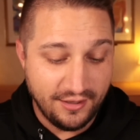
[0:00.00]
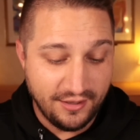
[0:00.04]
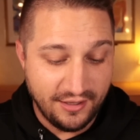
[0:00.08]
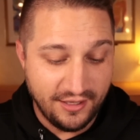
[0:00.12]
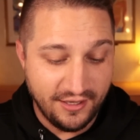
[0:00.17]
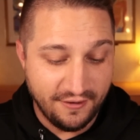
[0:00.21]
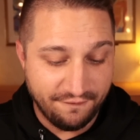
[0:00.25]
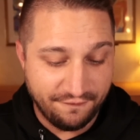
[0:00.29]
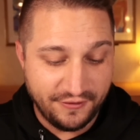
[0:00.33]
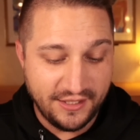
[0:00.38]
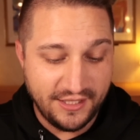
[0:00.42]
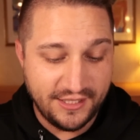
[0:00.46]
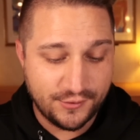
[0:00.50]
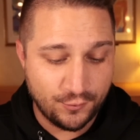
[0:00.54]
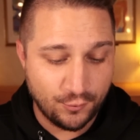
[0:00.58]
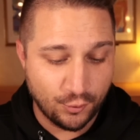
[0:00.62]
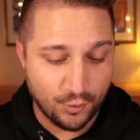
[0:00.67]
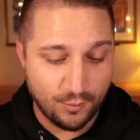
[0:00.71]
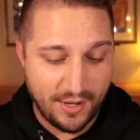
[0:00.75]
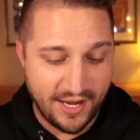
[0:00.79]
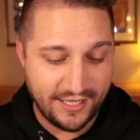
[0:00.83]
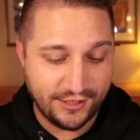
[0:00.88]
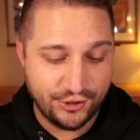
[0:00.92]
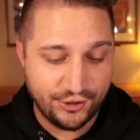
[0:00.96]
if these were
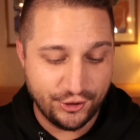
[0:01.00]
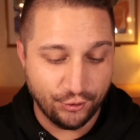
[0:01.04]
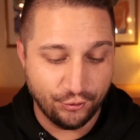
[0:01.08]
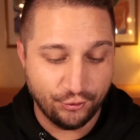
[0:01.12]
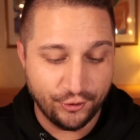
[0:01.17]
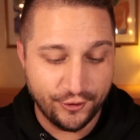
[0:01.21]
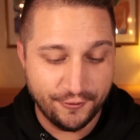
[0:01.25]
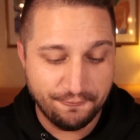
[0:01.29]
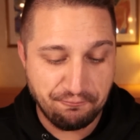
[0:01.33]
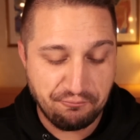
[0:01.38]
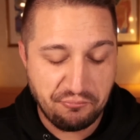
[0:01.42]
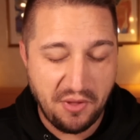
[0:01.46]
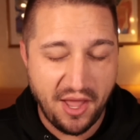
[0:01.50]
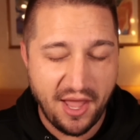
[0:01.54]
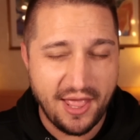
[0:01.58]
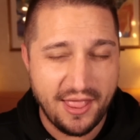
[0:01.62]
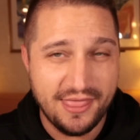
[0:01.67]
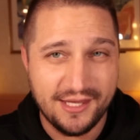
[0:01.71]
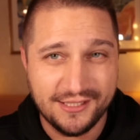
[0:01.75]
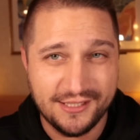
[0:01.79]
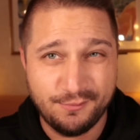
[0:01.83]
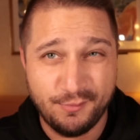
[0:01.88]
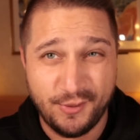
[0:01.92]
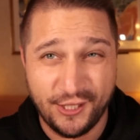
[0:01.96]
my children and
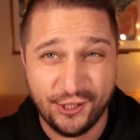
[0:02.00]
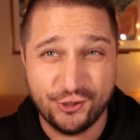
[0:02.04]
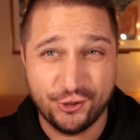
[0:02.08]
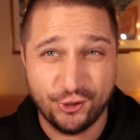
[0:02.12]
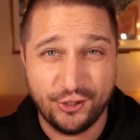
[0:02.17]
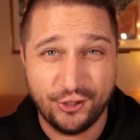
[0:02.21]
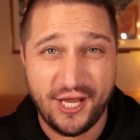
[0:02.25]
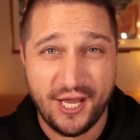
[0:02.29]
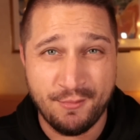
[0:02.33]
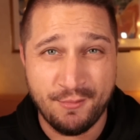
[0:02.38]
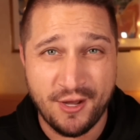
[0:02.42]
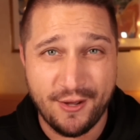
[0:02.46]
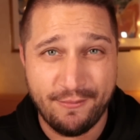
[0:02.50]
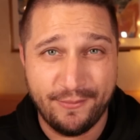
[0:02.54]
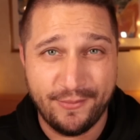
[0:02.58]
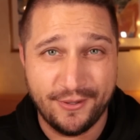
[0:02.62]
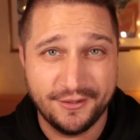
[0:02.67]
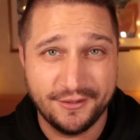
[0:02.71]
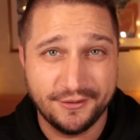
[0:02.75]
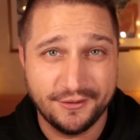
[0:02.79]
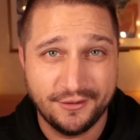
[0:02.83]
this picture came up,